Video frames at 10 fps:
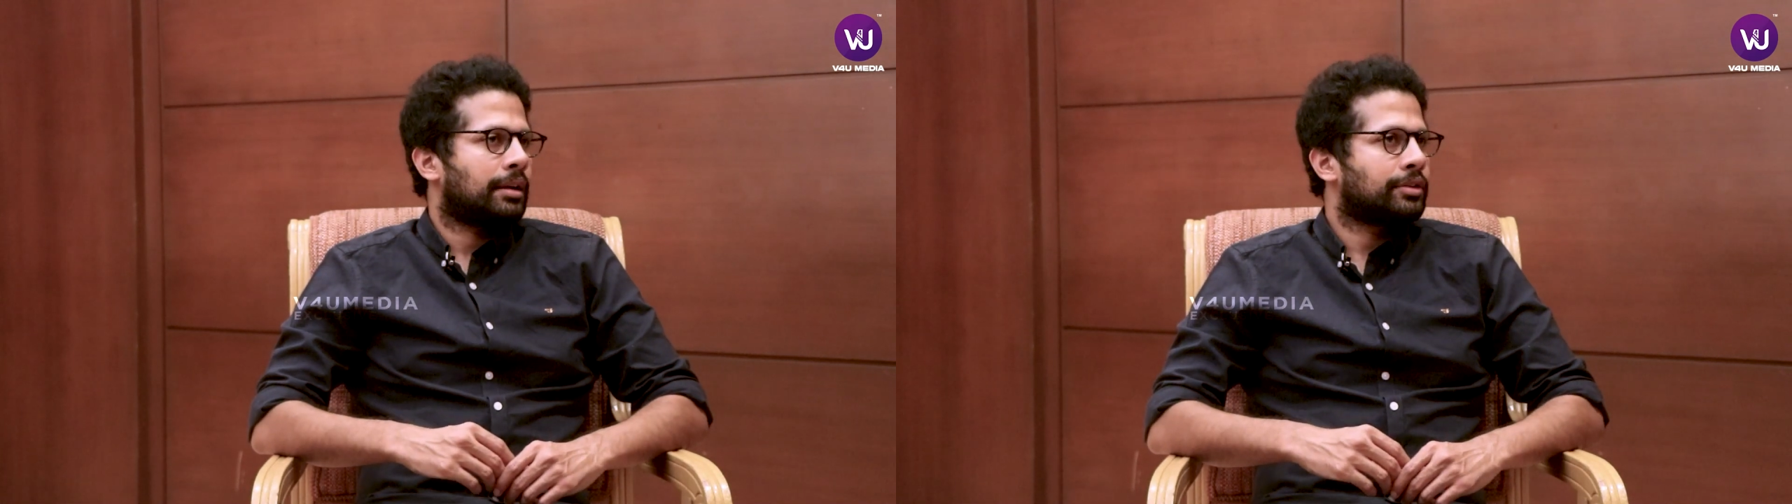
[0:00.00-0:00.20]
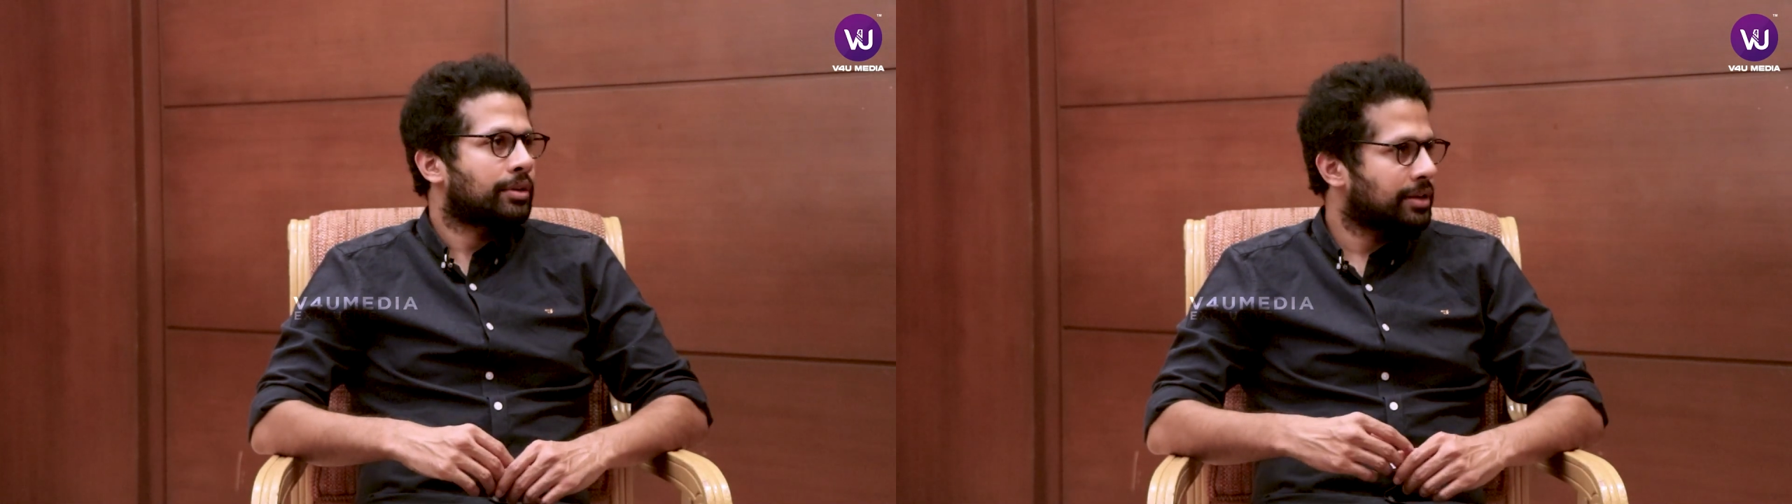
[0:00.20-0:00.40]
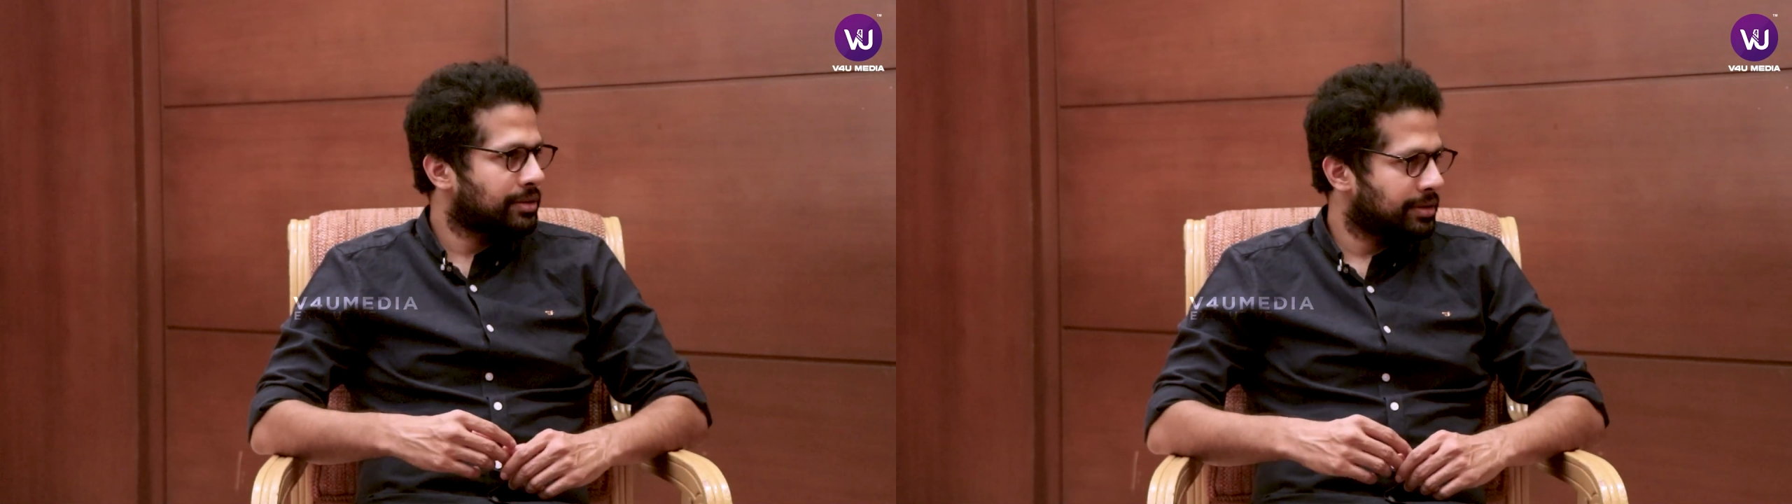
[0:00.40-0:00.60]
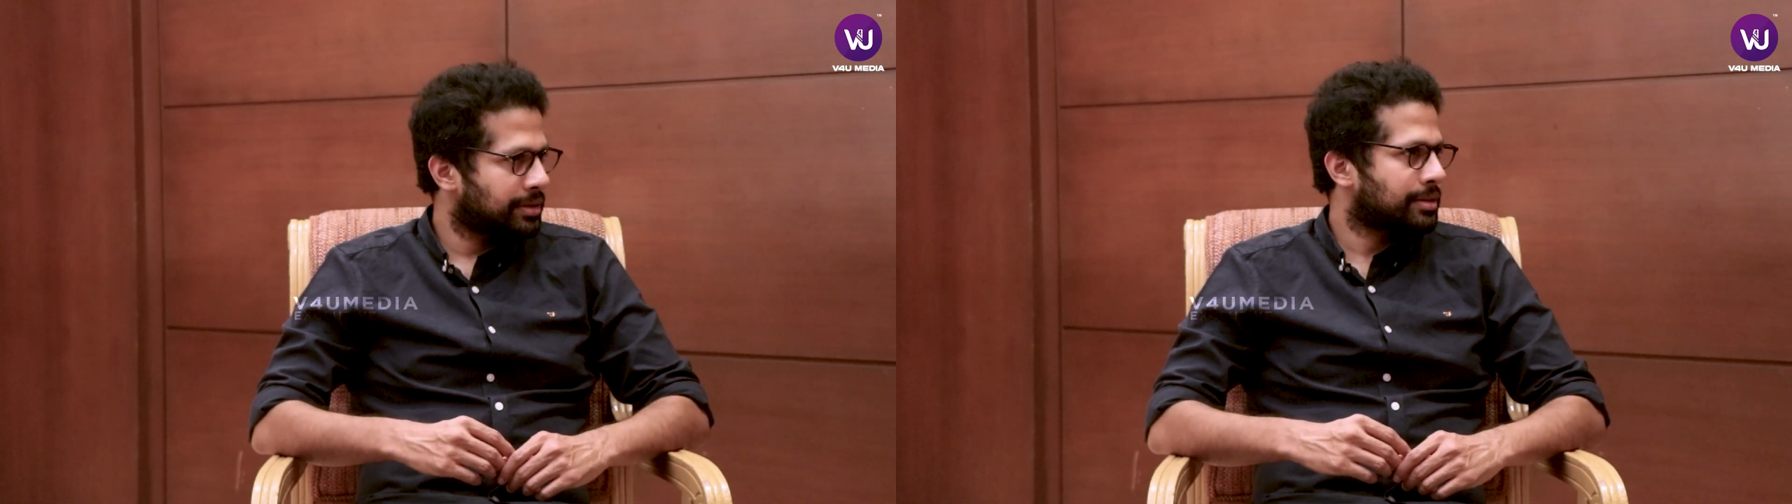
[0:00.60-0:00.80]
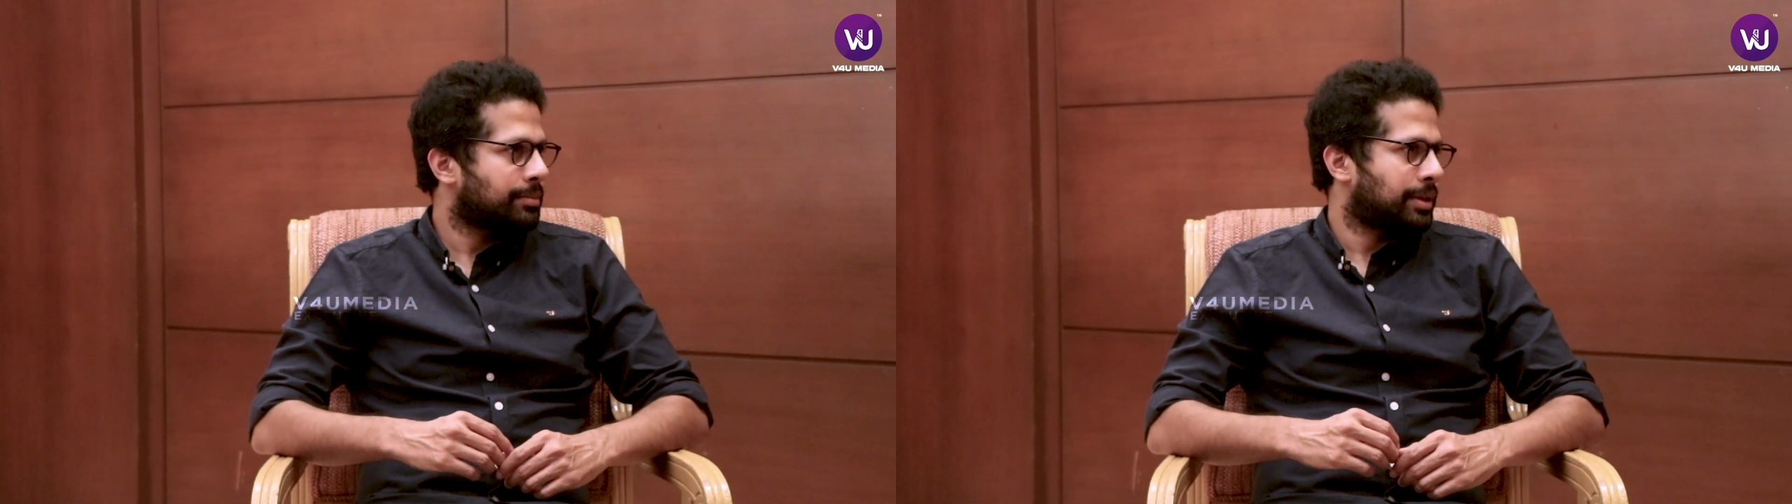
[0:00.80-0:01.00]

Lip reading: education system